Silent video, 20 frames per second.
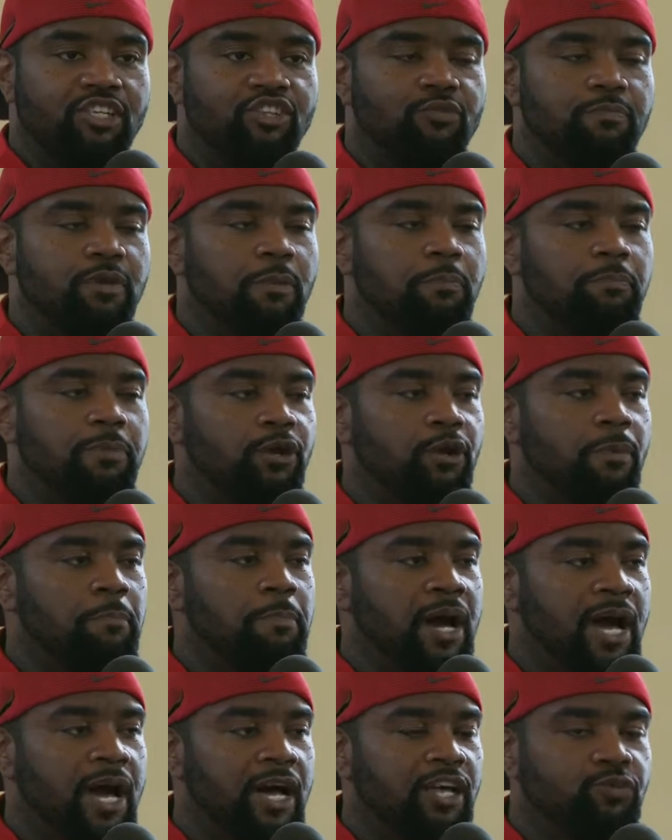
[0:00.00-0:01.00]
You built better
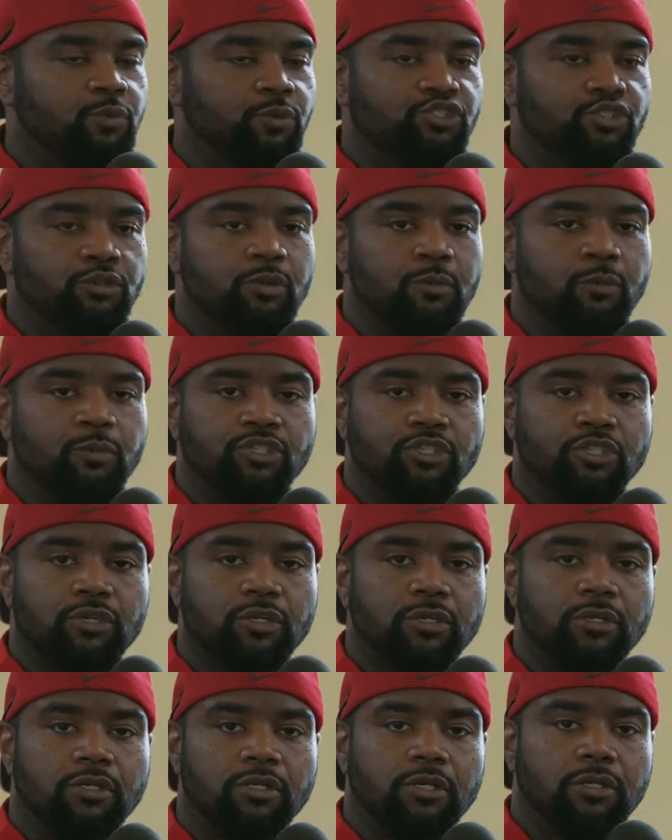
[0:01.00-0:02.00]
bonds with your
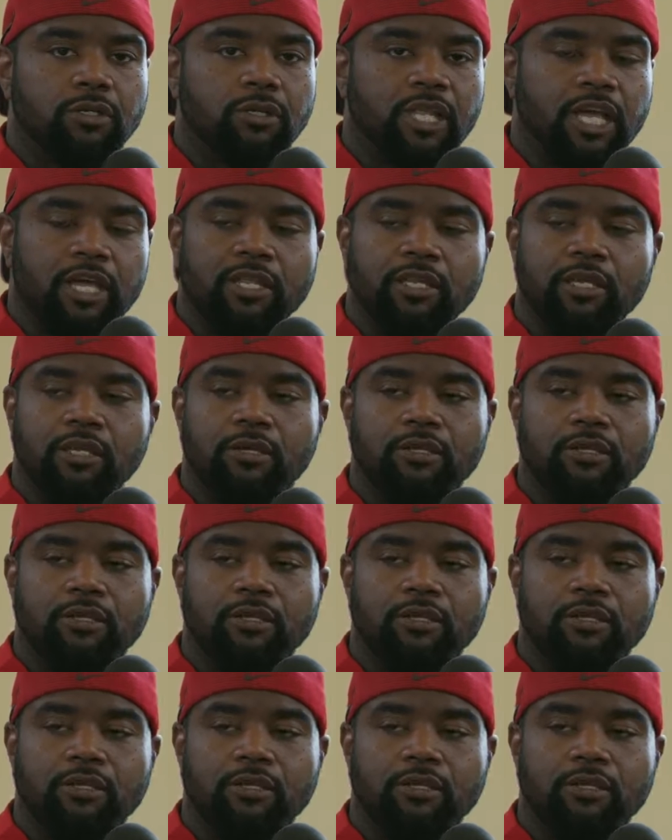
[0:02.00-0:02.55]
lady